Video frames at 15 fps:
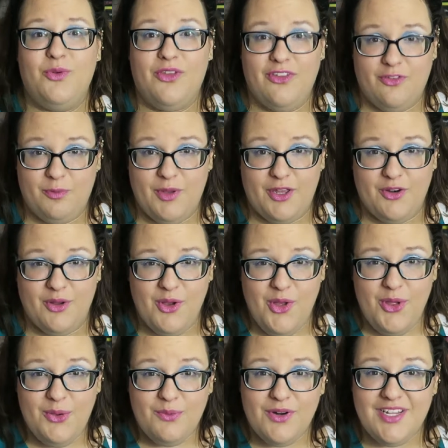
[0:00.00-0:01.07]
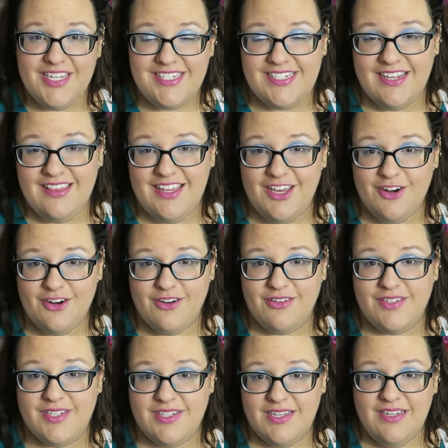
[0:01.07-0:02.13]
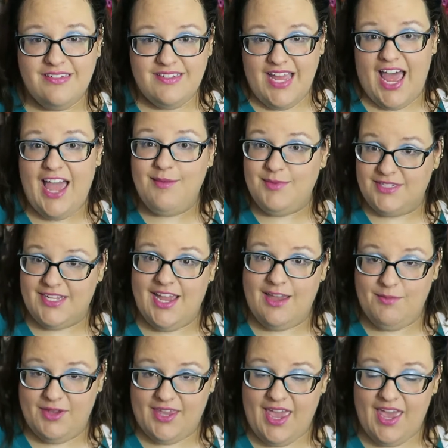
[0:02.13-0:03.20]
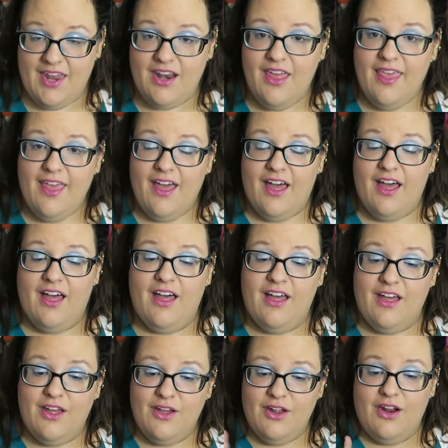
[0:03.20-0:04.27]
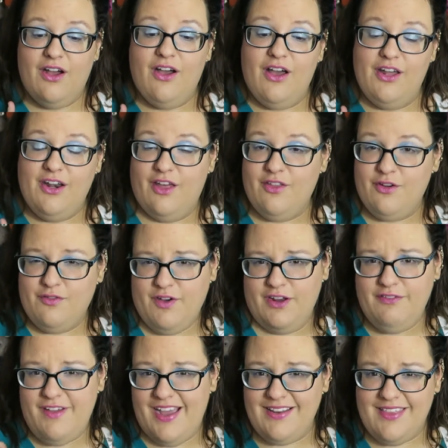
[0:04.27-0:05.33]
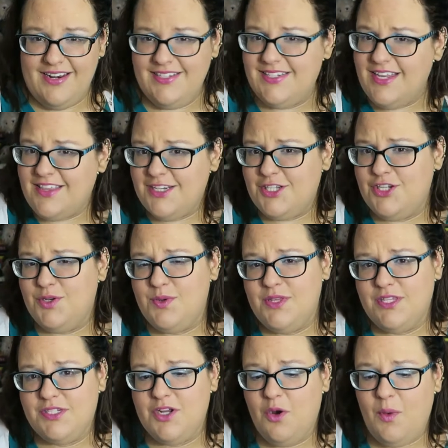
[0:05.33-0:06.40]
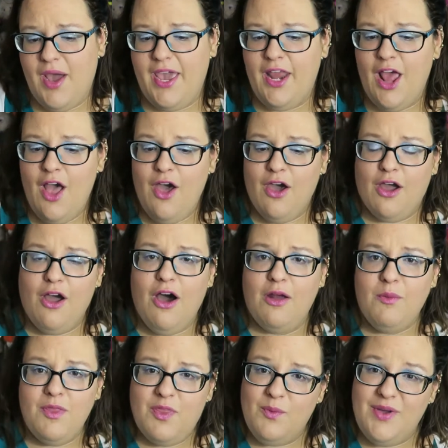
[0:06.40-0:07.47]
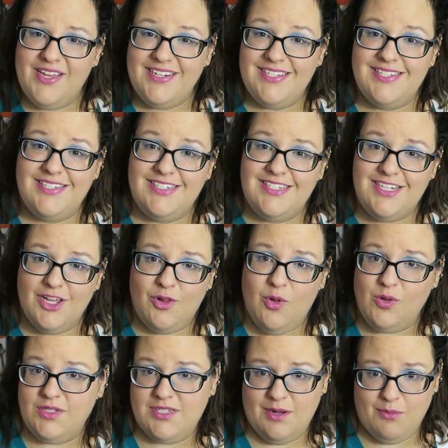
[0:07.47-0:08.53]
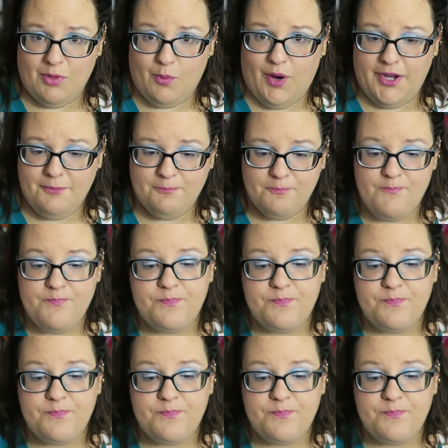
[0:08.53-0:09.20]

has been released in theaters time and time again. Uh, another fun fact that has nothing to do with Snow White, Gone with the Wind still holds number one.